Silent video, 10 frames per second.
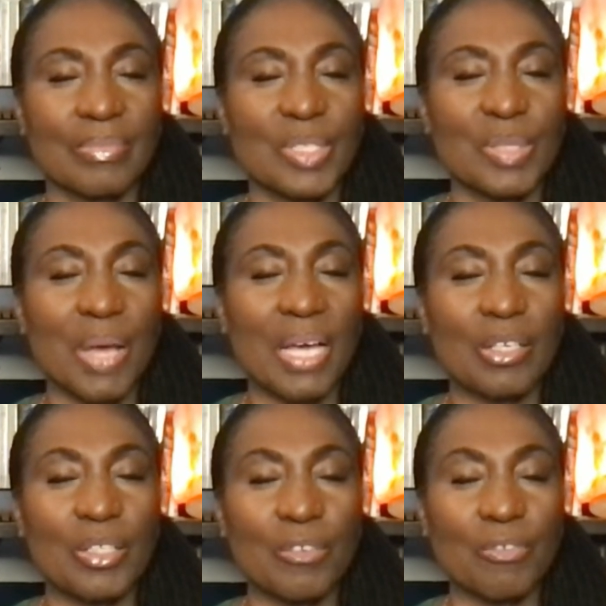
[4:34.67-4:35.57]

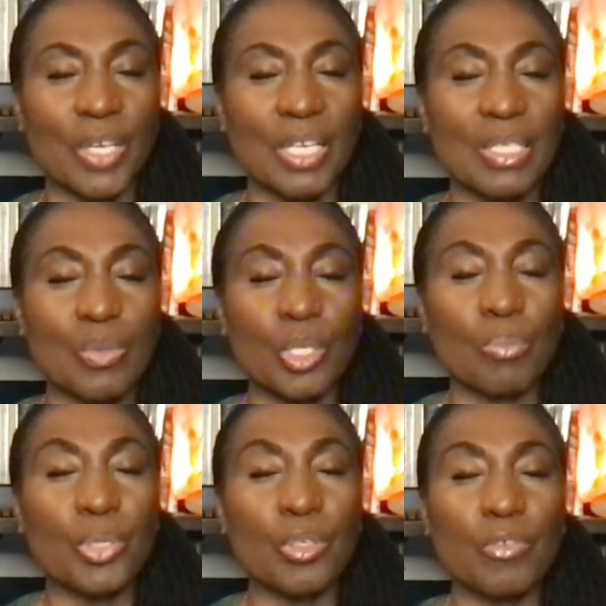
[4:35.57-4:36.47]
Smile on your face. What a
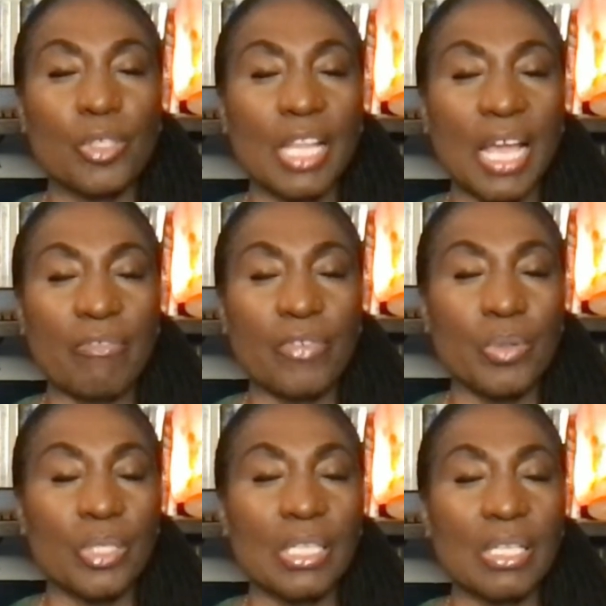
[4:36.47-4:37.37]
beautiful life
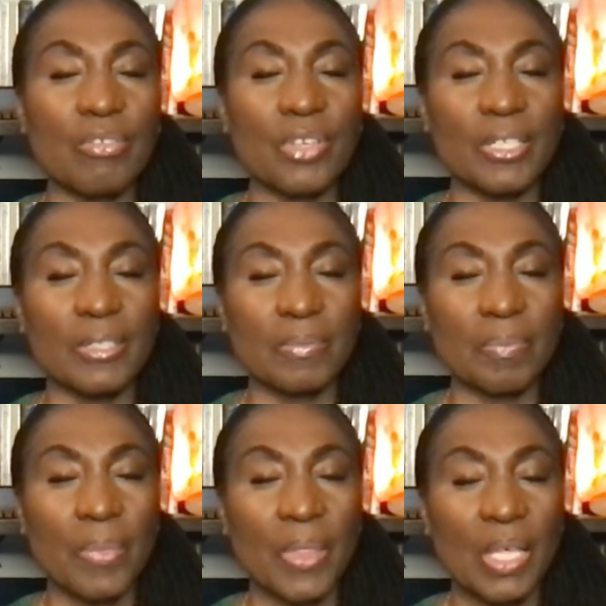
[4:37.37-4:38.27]
you are living.
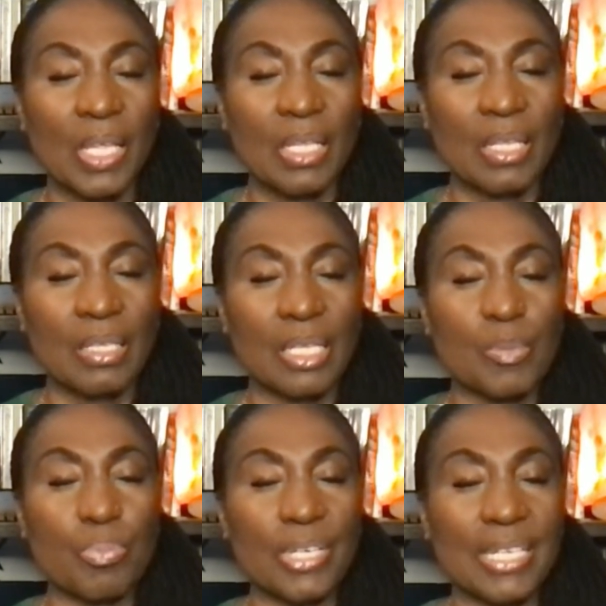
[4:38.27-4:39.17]

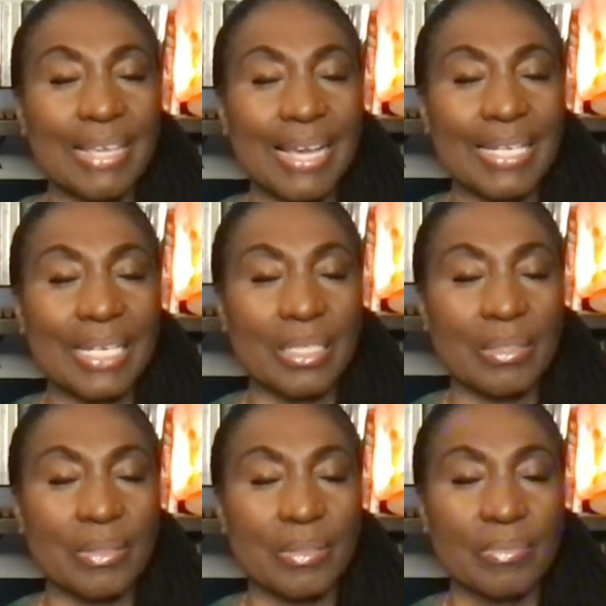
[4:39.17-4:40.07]
Let's breathe that
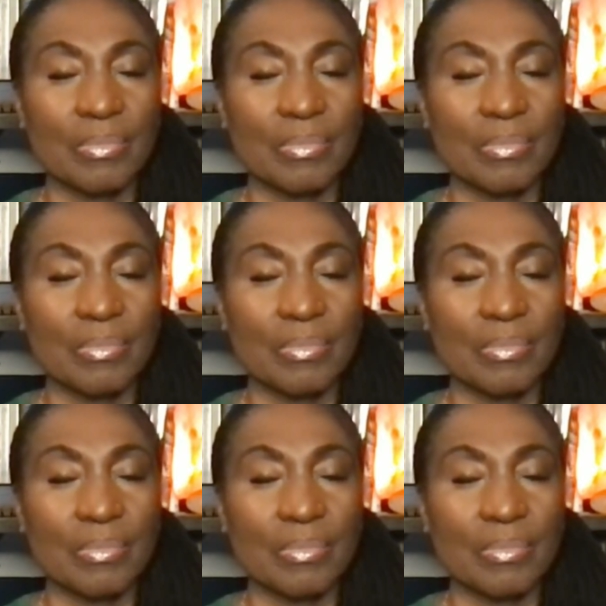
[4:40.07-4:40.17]
in.